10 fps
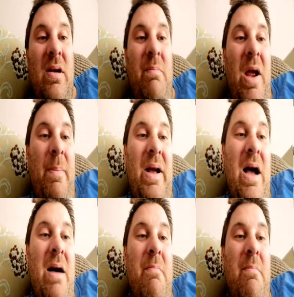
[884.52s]
People
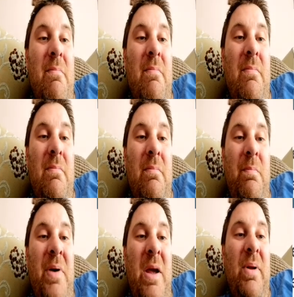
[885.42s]
can
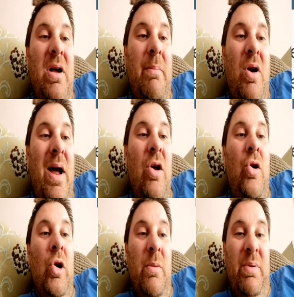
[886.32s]
be quite
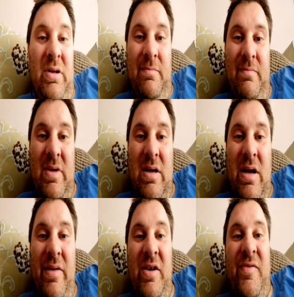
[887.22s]
gullible,
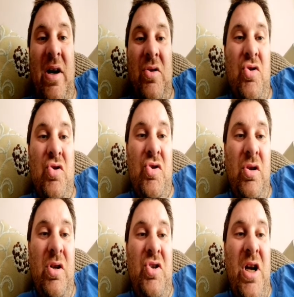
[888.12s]
and this fact doesn't
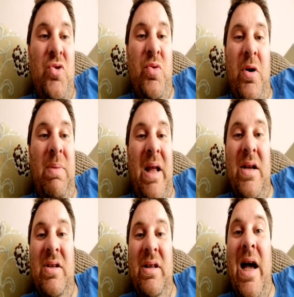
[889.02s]
suddenly change when
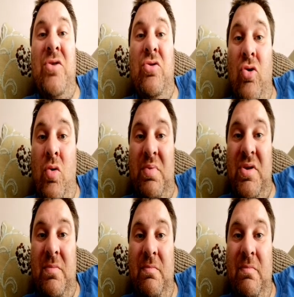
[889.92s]
applied to large
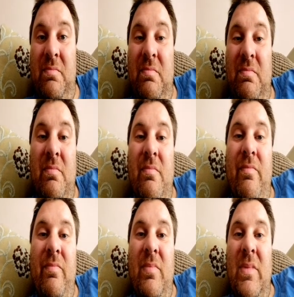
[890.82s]
groups.
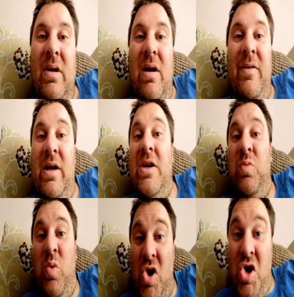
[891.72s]
I think it gets
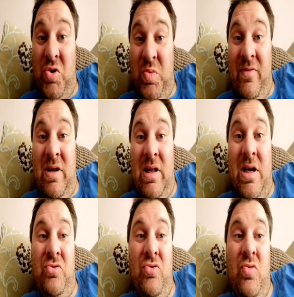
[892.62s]
worse when you're in a
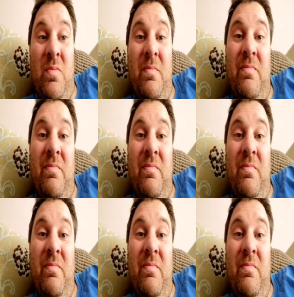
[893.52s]
large group.